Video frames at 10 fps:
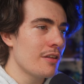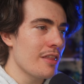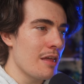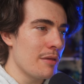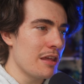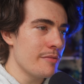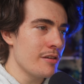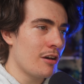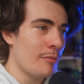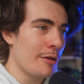that made me
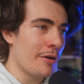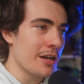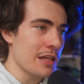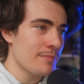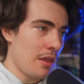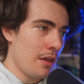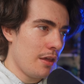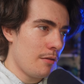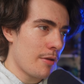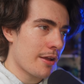all my money.
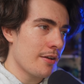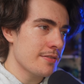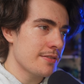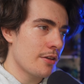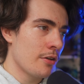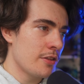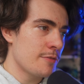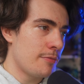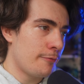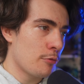And my cost of goods
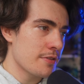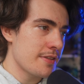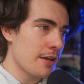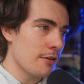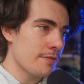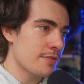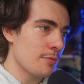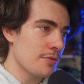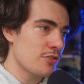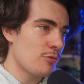before tariffs
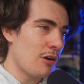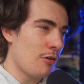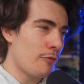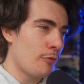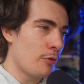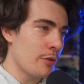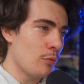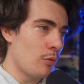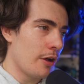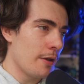was
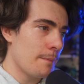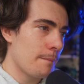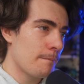$12.41.